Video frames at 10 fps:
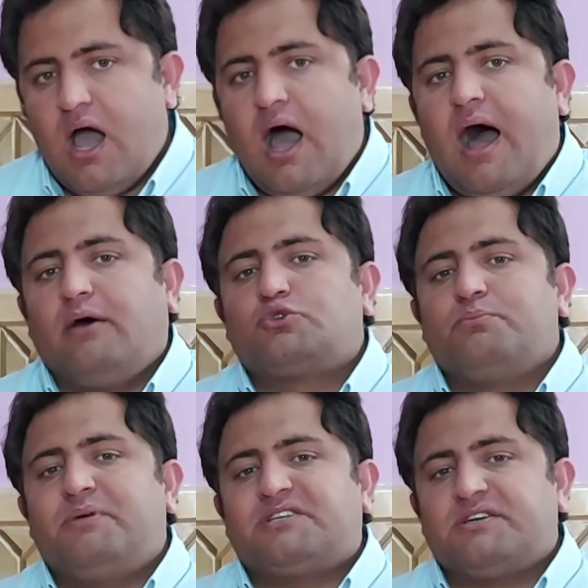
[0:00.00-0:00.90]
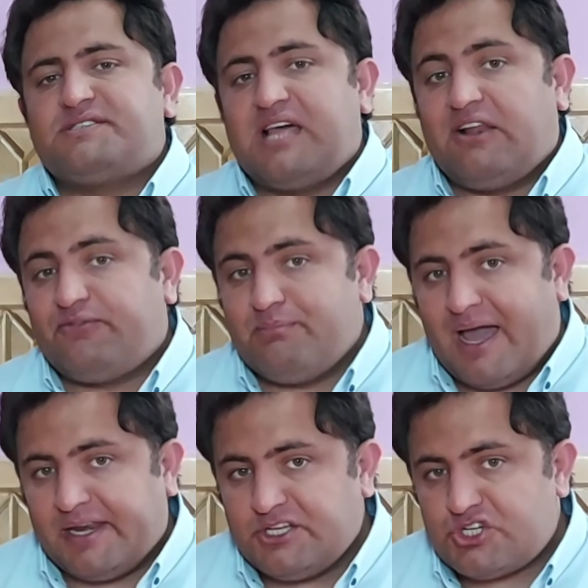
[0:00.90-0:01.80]
how to better
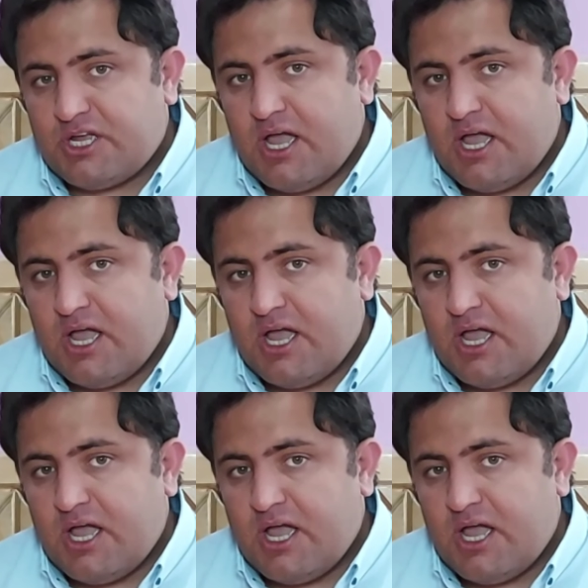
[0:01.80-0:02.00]
self-manage,